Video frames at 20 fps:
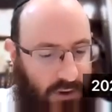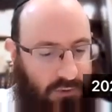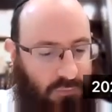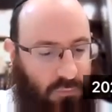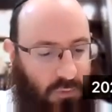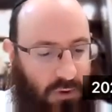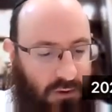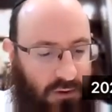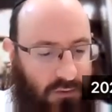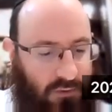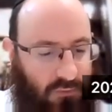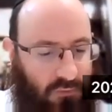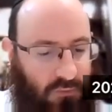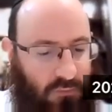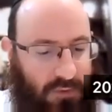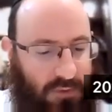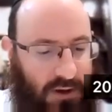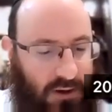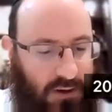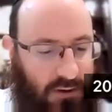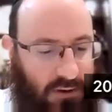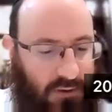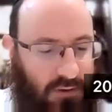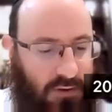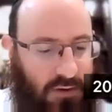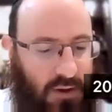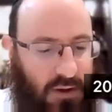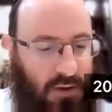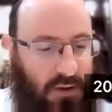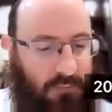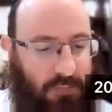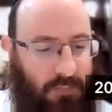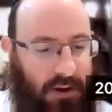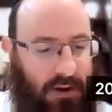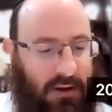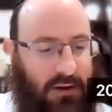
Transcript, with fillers: Right, one to the meaning. One to the other.